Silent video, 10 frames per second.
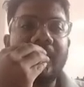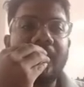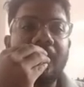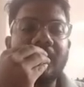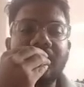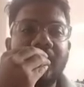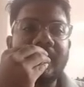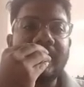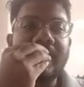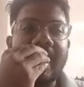was not
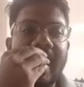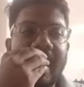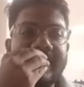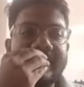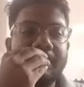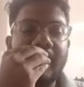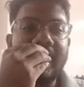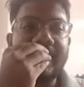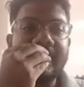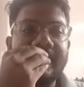harassed
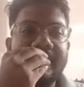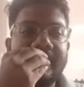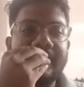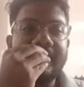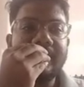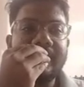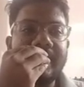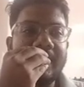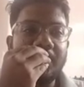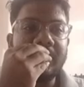by
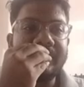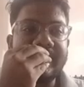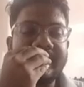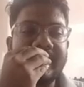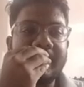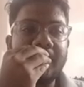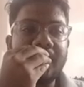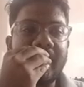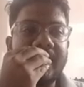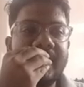the youth of 16,
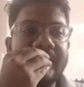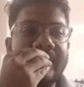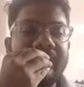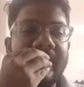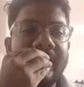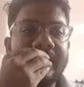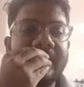but rather she felt